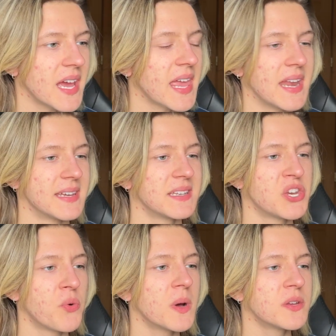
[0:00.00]
Again,
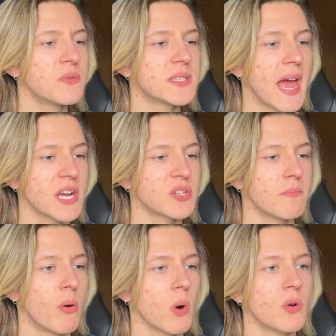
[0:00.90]
no one who is actually
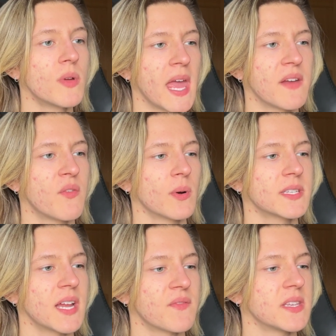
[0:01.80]
poor who can't afford
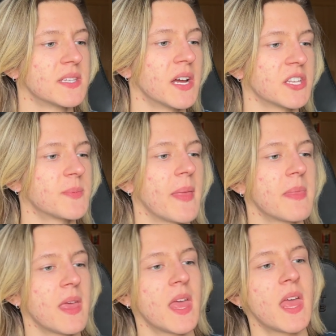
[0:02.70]
stuff is gonna spend
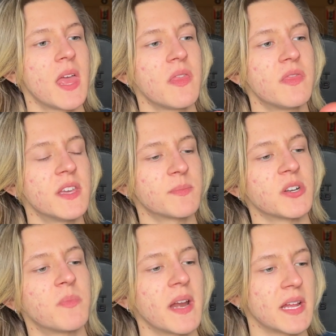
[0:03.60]
this
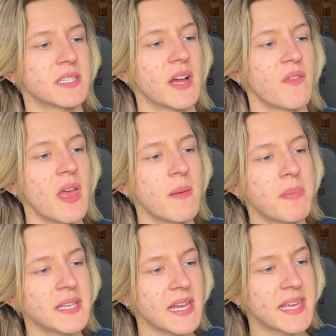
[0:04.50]
much money on stuff,
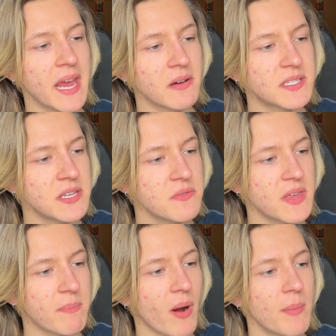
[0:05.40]
because I guarantee you
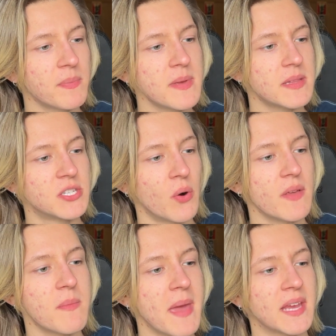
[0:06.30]
they probably don't
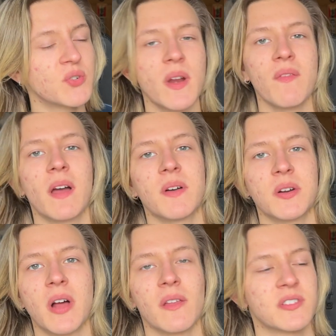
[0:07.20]
even make
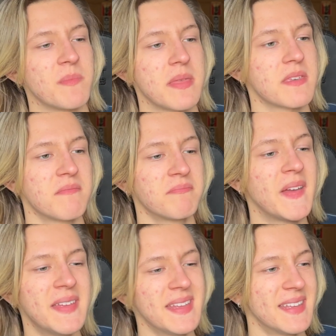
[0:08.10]
$2,500 a month.
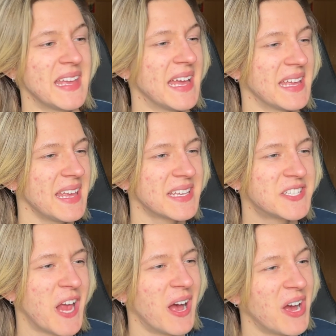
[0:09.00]
So,